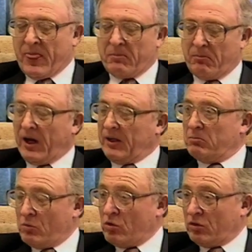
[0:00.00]
Mike
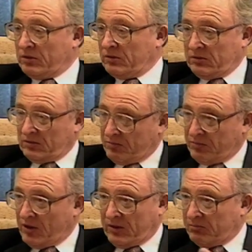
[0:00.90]
Morton, the
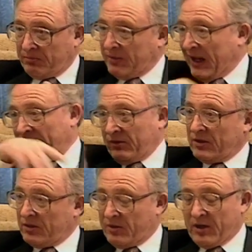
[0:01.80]
product planner on
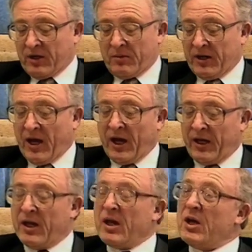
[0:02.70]
the programme,
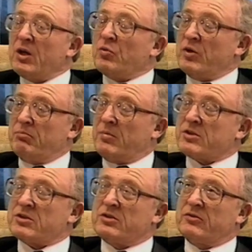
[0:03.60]
and we
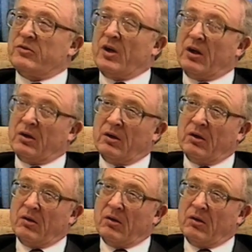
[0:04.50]
must have done,